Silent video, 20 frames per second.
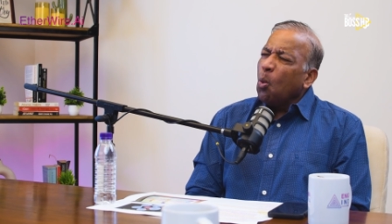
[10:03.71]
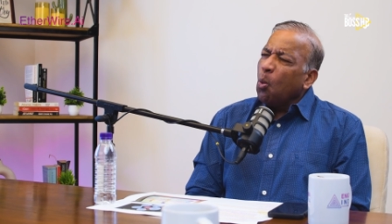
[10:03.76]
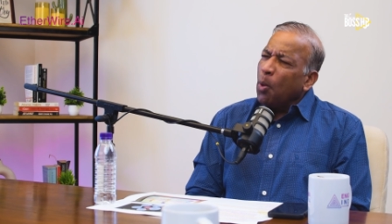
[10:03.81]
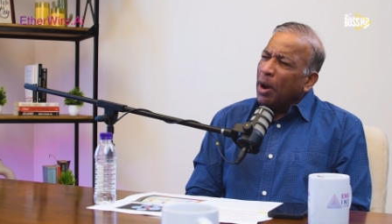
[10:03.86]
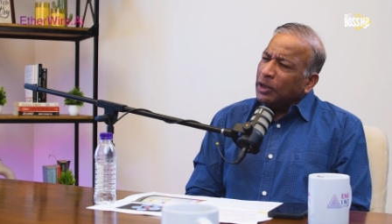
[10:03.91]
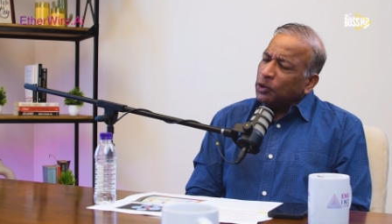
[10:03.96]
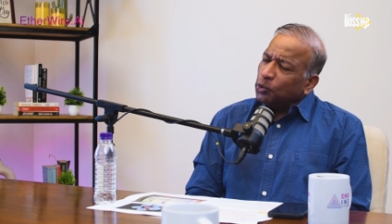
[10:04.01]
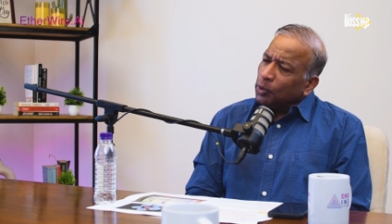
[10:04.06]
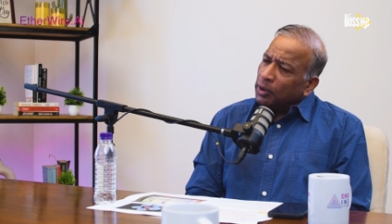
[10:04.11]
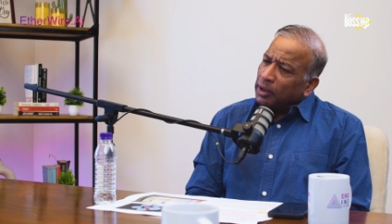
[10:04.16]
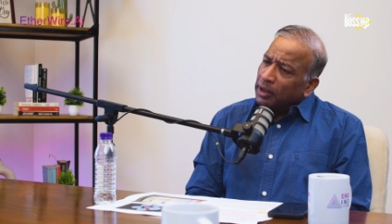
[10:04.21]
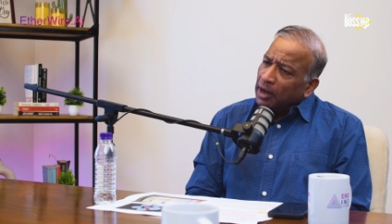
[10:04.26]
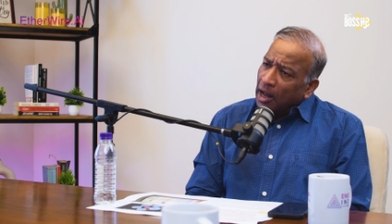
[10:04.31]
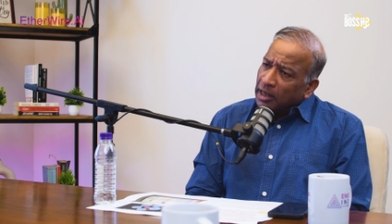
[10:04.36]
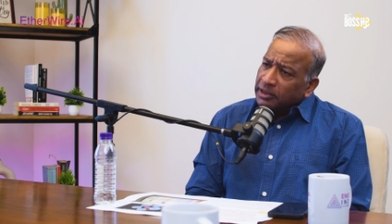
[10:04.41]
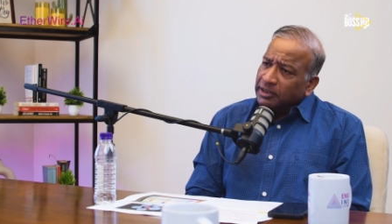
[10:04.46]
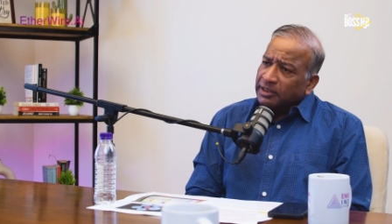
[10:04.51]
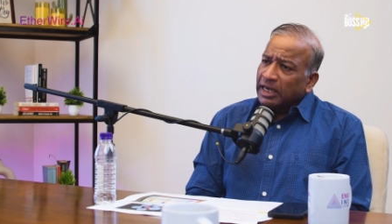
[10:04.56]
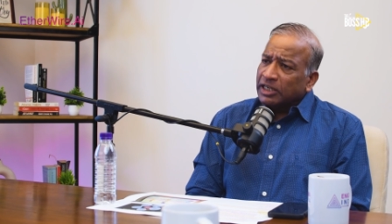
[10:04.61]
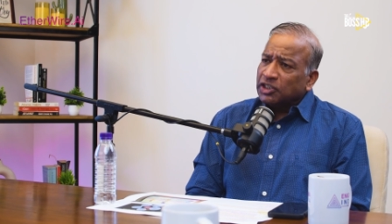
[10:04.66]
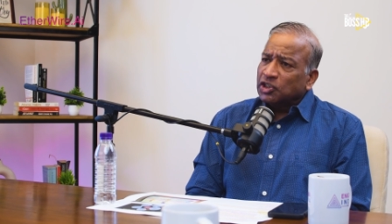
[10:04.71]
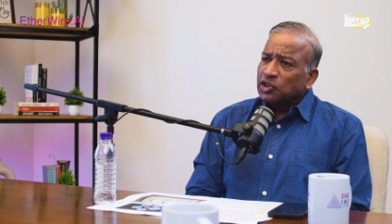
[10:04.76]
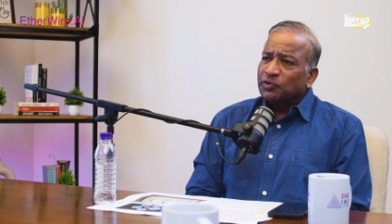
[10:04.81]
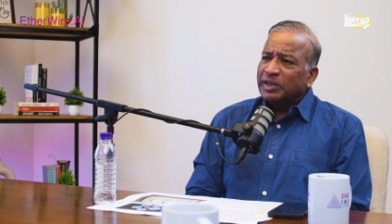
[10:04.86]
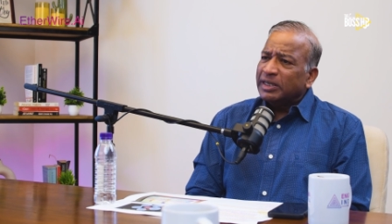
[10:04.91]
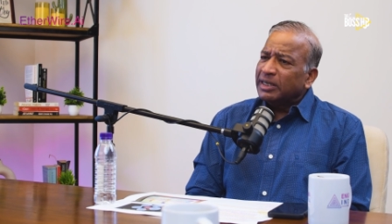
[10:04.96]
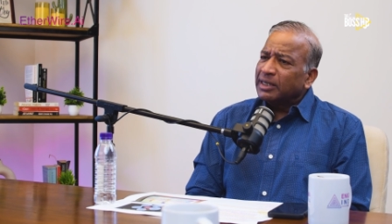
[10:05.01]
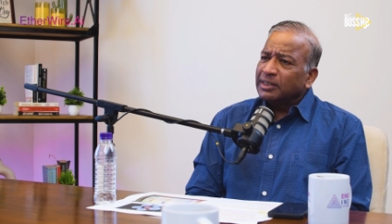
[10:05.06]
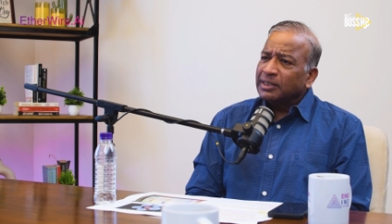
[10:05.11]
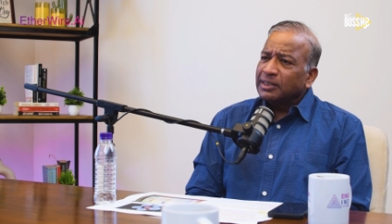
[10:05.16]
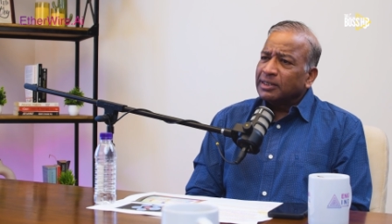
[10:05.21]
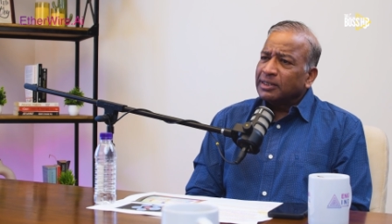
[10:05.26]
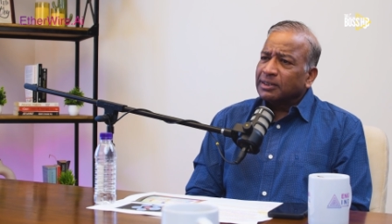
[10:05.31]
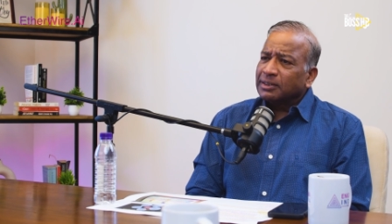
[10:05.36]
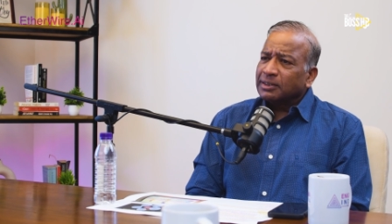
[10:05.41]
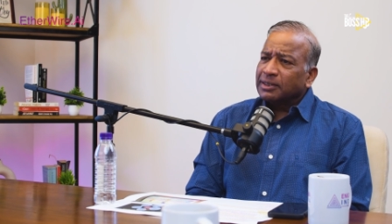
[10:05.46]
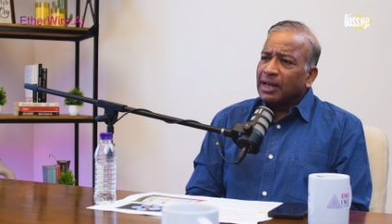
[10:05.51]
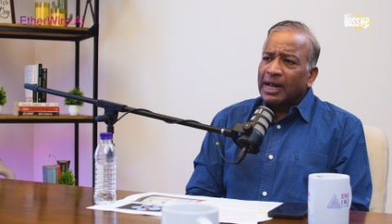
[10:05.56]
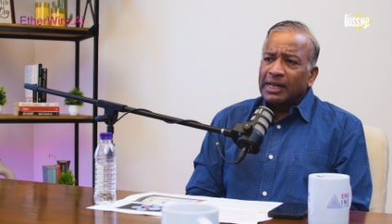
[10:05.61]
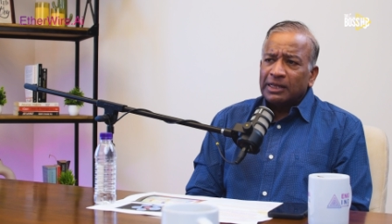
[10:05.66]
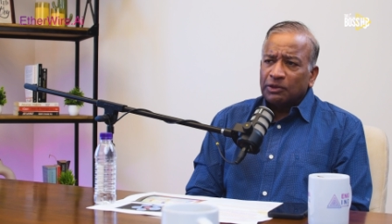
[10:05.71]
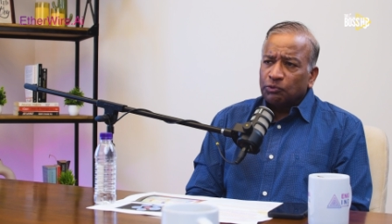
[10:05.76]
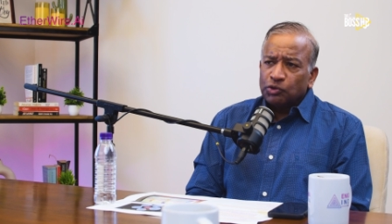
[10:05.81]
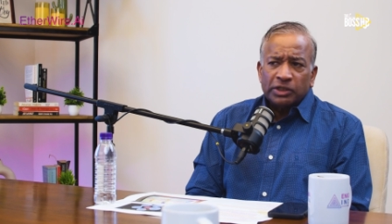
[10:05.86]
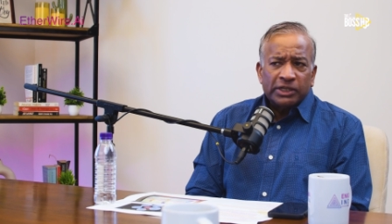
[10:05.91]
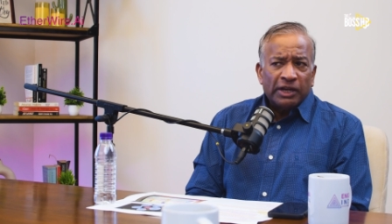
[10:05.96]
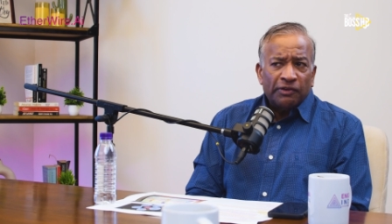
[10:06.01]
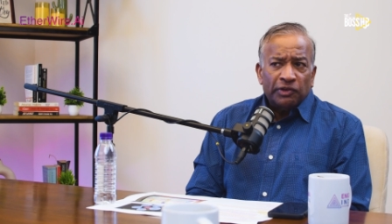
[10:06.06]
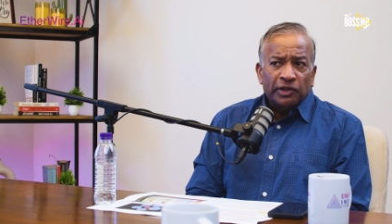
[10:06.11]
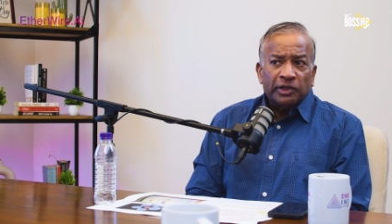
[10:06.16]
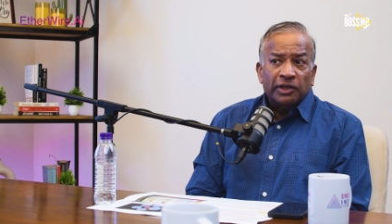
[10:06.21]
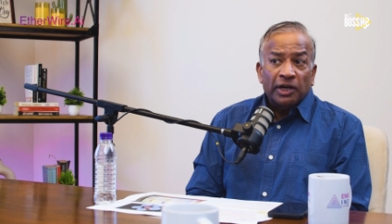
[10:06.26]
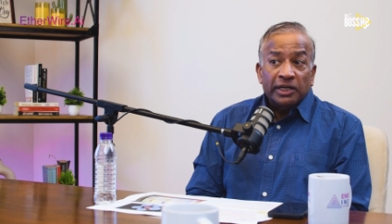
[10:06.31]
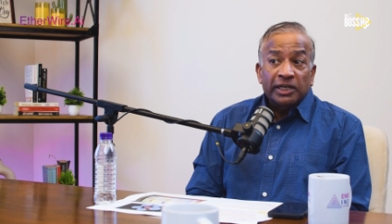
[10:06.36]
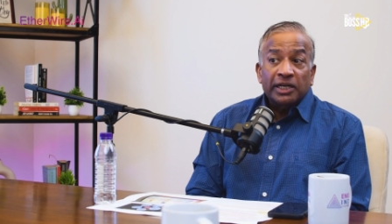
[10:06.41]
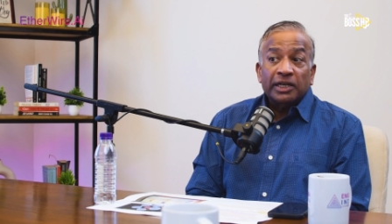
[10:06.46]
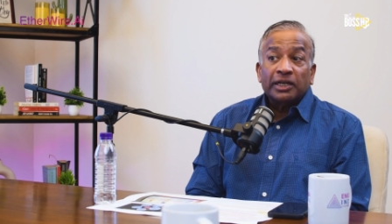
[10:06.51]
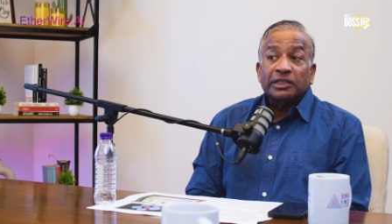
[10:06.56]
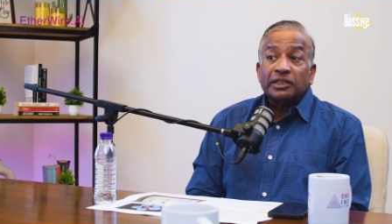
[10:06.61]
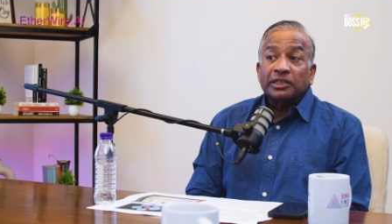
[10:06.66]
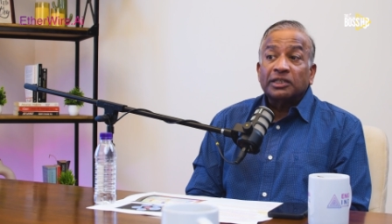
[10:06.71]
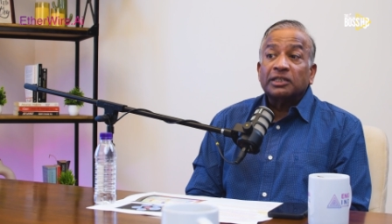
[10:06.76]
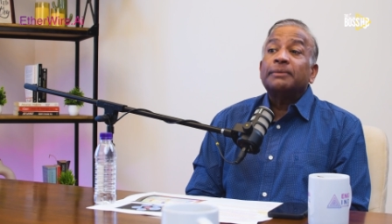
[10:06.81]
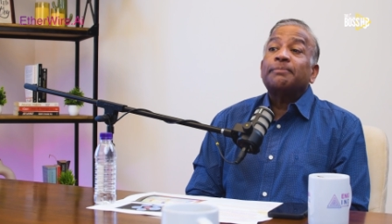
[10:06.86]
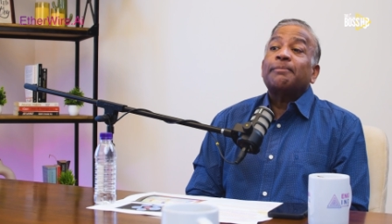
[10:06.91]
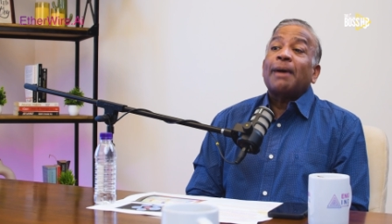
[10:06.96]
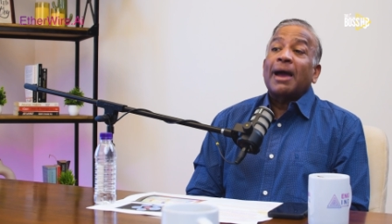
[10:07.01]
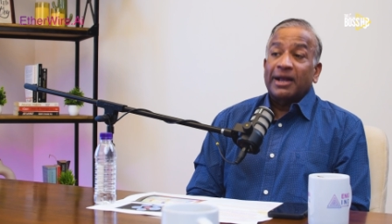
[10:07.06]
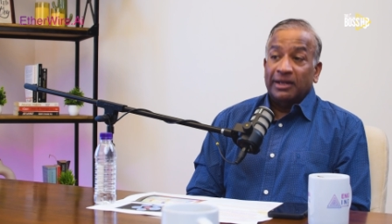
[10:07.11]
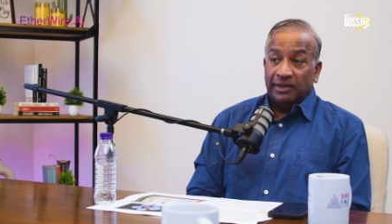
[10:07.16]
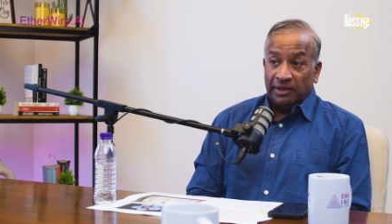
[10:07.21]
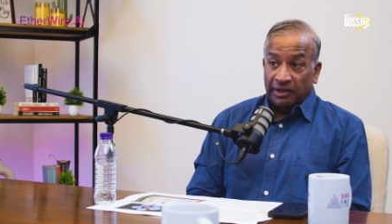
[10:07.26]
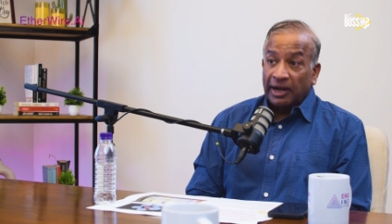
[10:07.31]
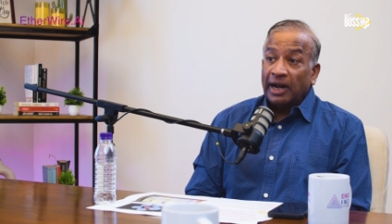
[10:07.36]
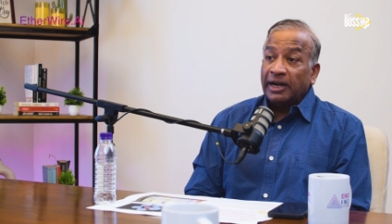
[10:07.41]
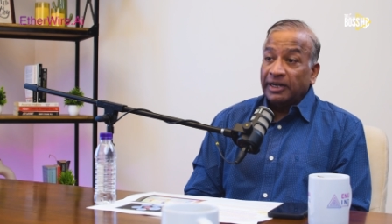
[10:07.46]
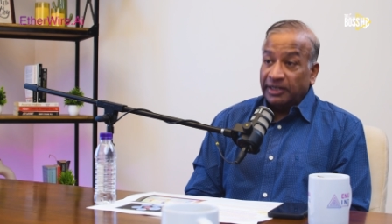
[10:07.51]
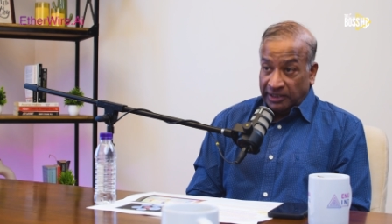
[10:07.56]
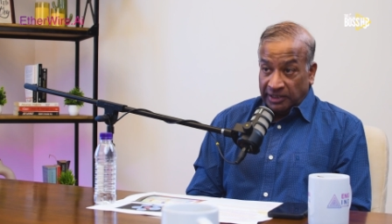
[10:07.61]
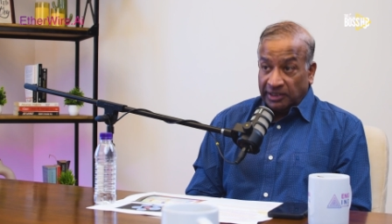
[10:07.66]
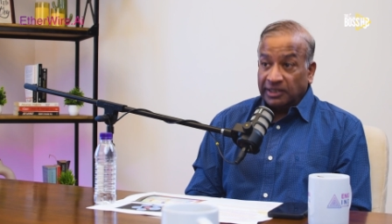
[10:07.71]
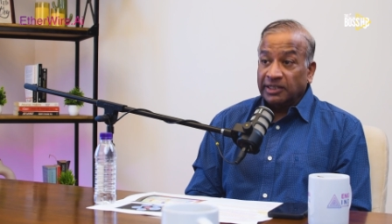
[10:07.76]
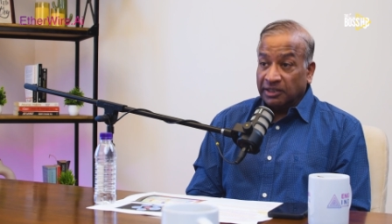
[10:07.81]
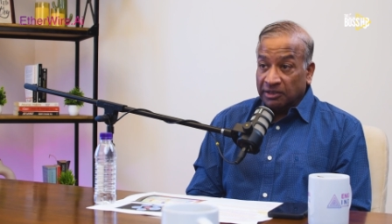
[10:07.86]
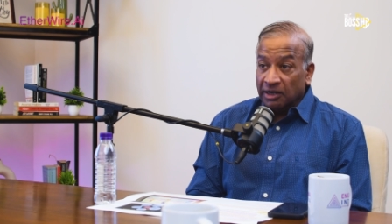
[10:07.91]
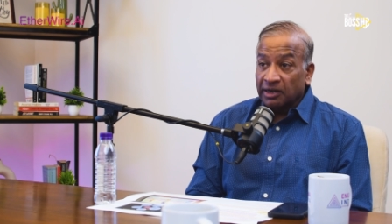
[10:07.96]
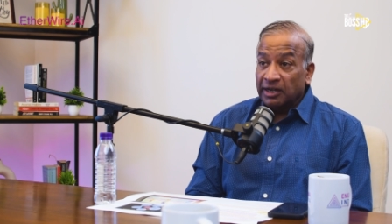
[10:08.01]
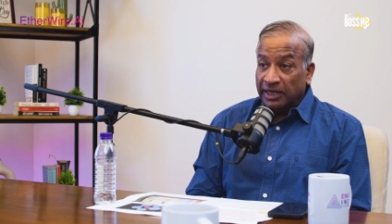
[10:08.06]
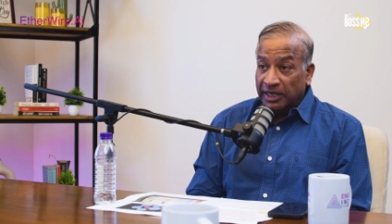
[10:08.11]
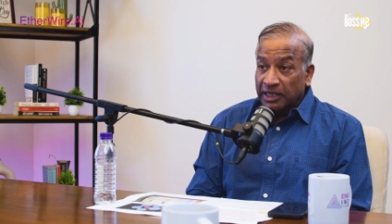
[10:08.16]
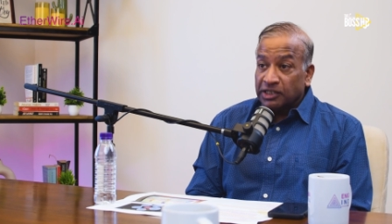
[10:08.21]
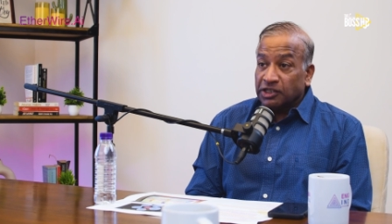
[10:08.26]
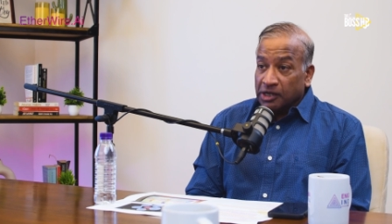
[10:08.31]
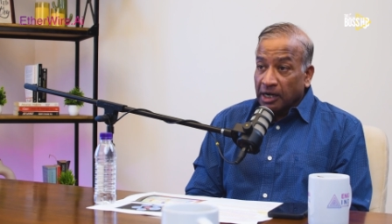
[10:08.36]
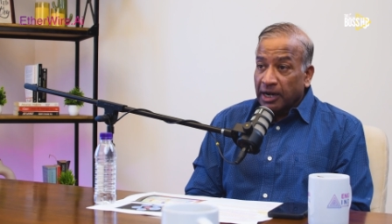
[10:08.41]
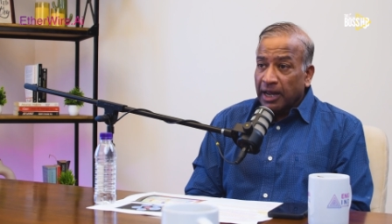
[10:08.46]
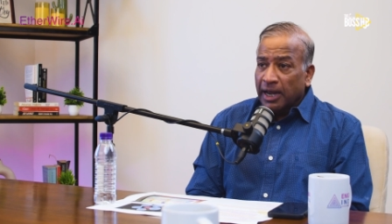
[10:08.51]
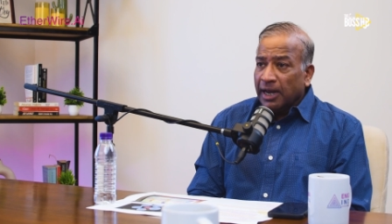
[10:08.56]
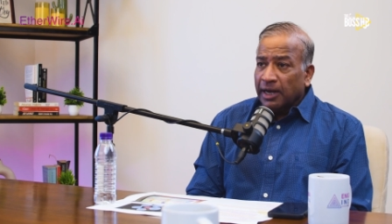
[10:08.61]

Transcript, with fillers: Went to a large section of Indians, hmm. health mm. was never really a concern back in the 90s. It hmm. certainly mm. is today.